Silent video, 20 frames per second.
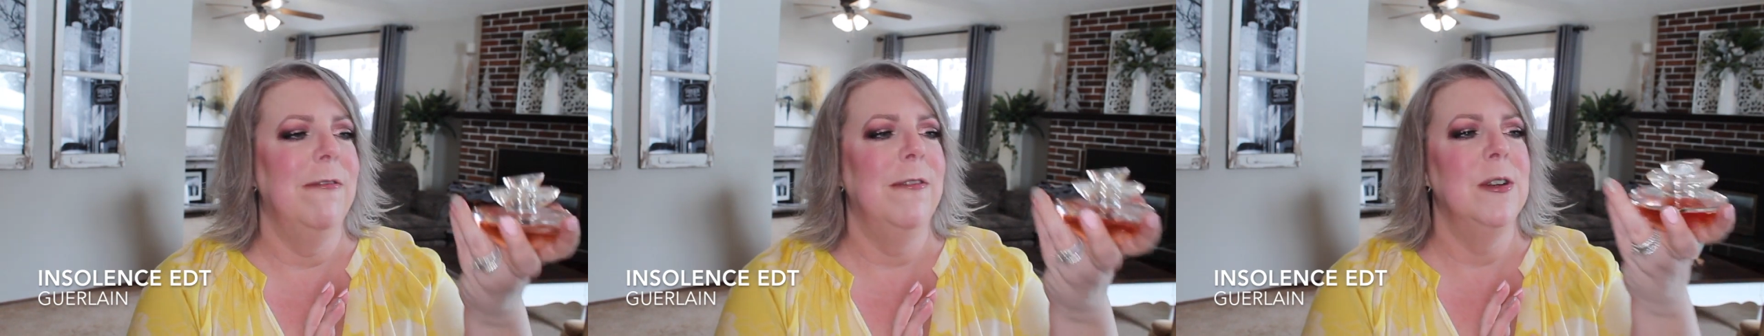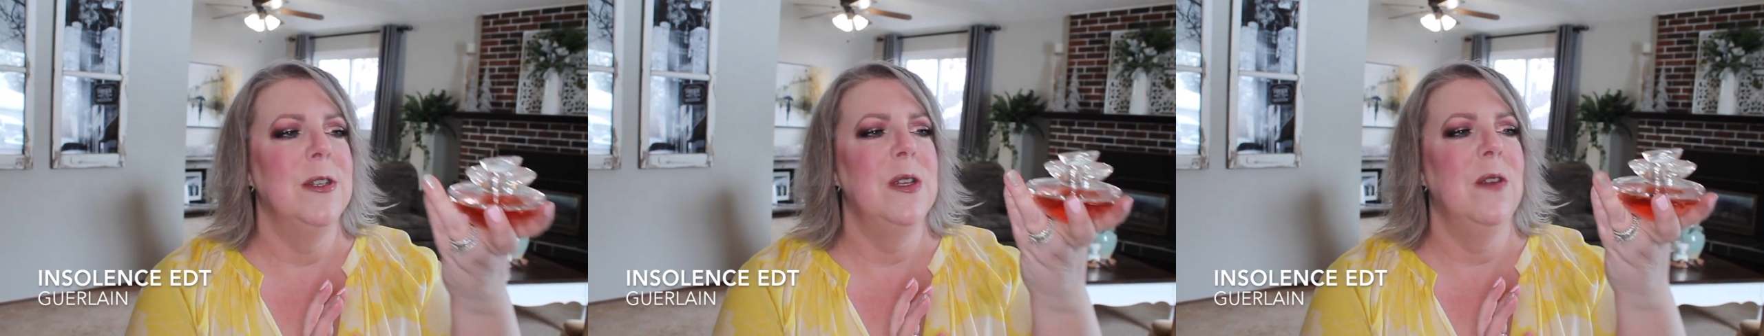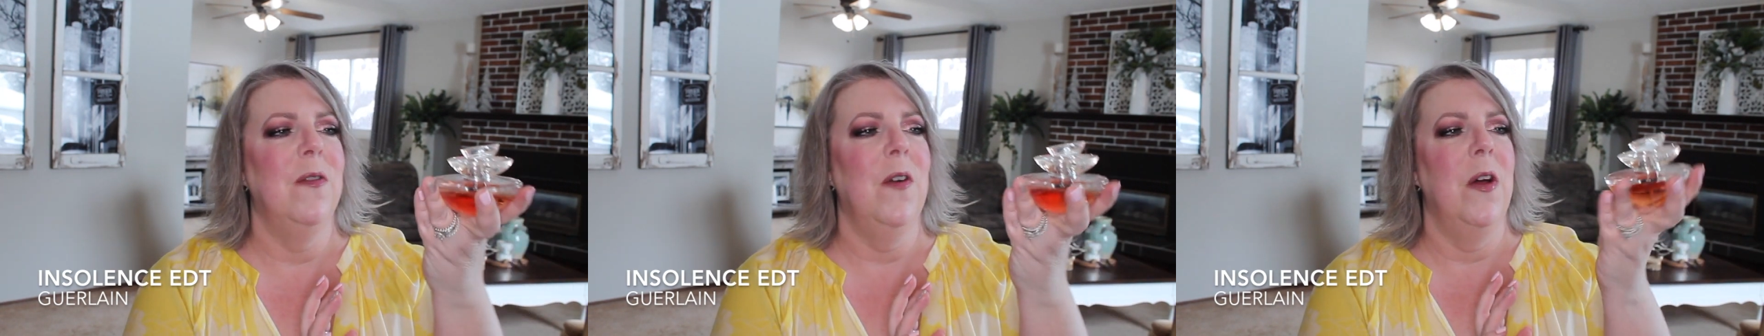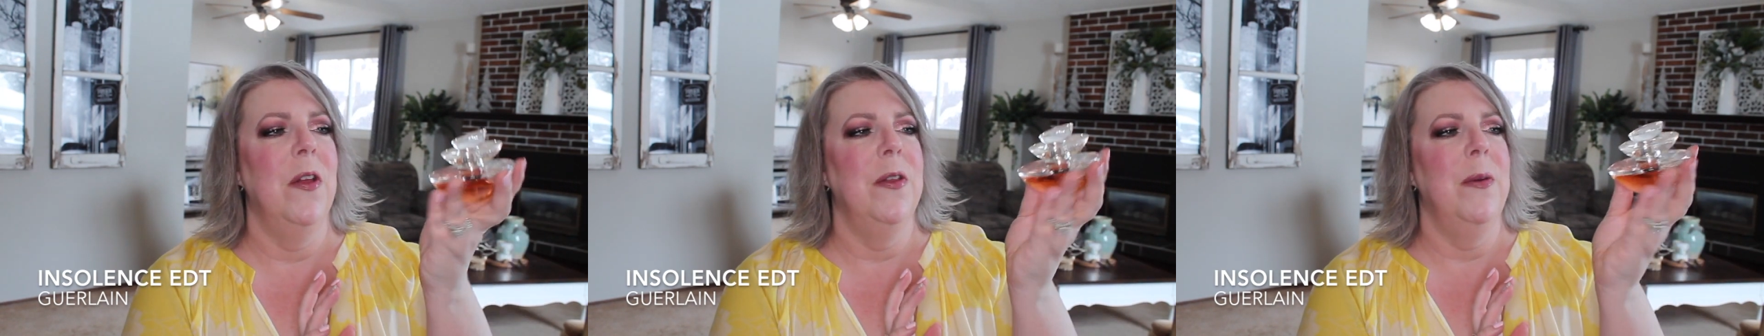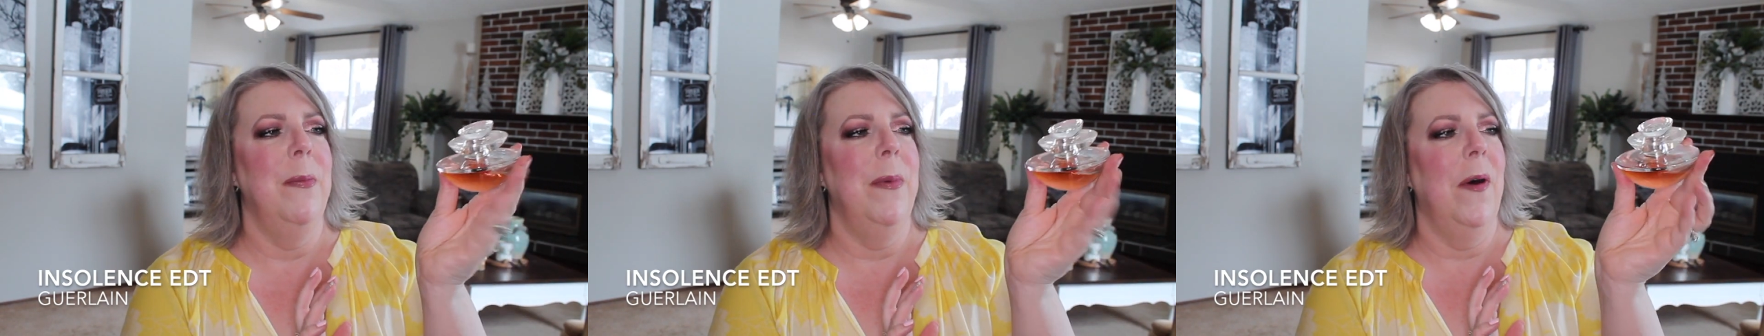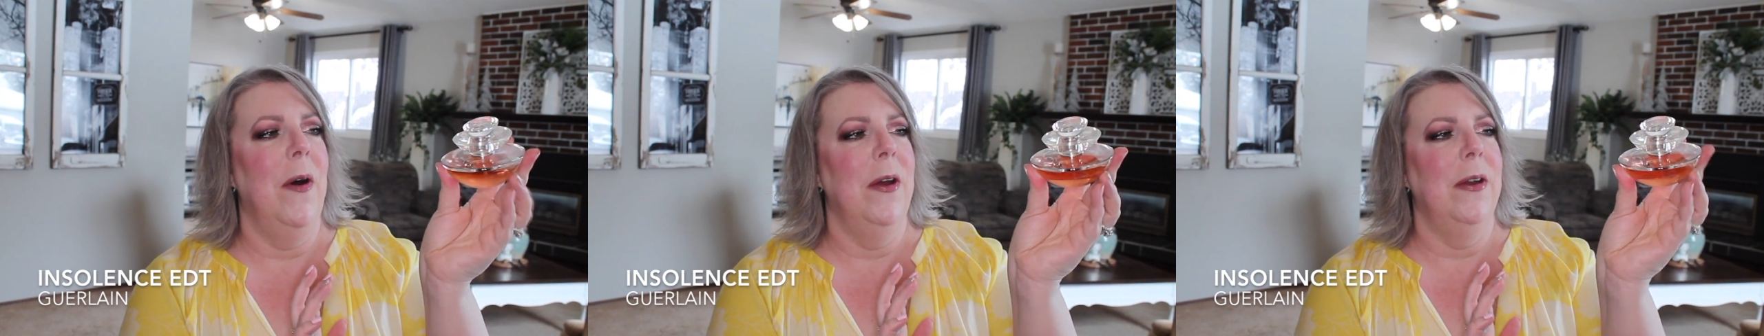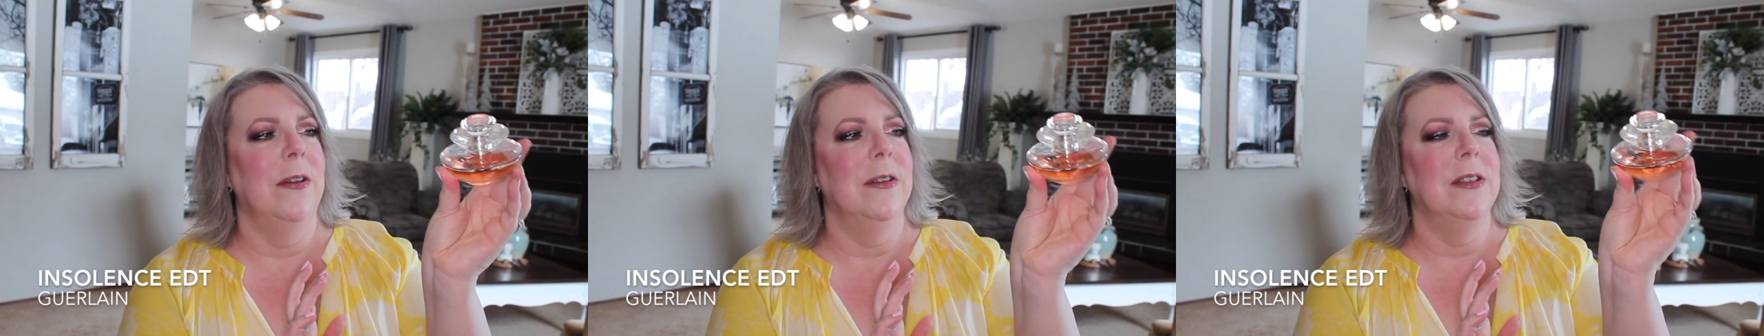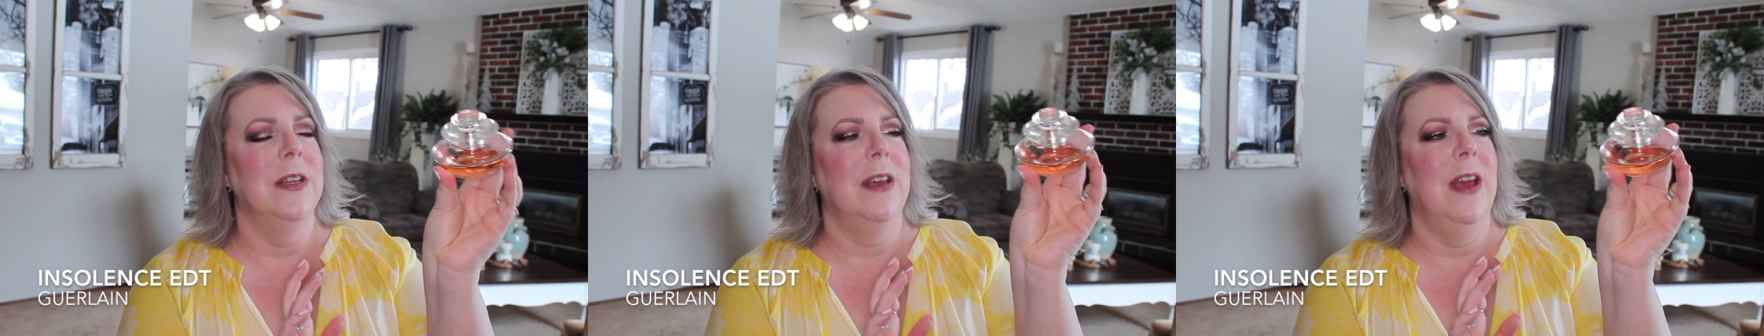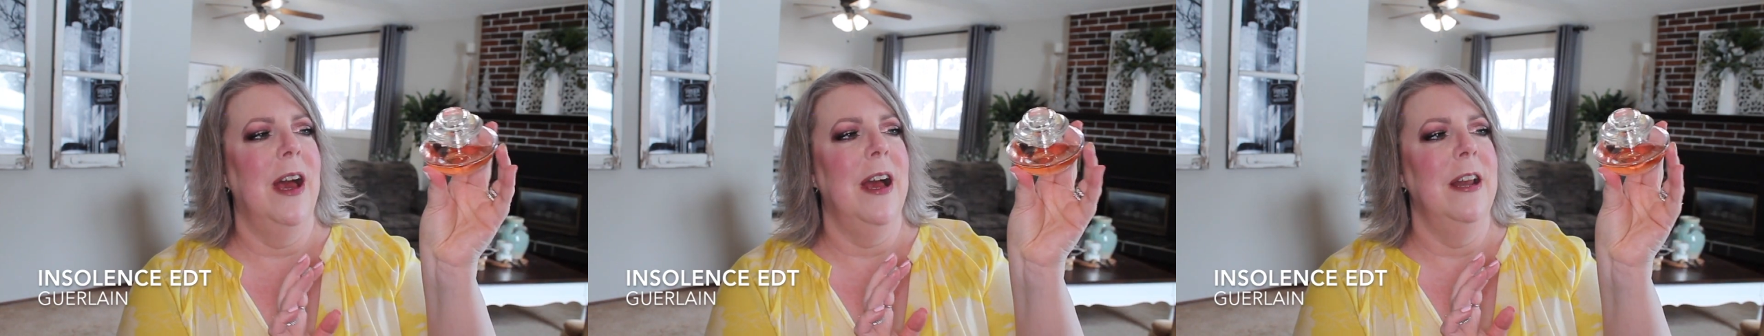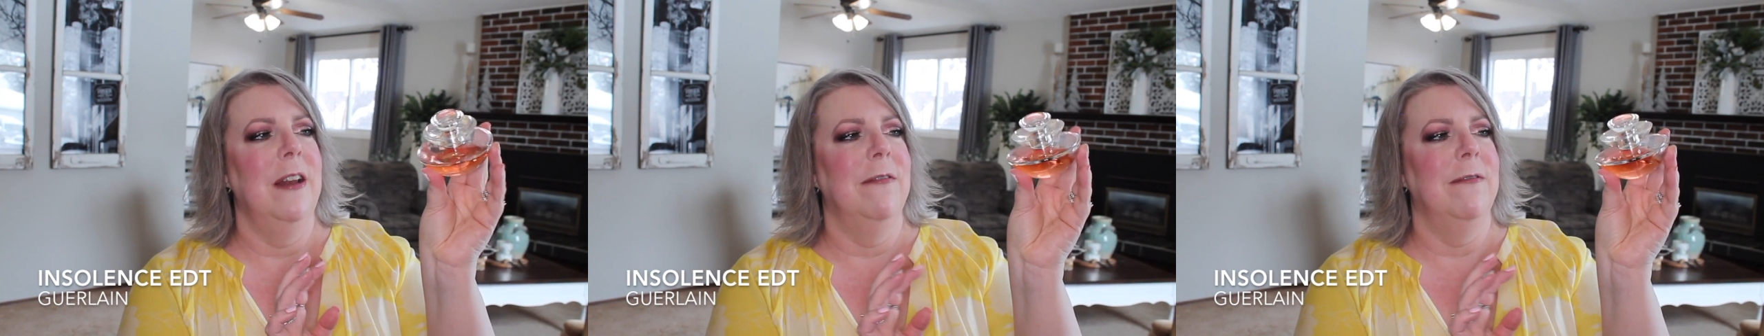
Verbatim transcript: First of all, the bottle kind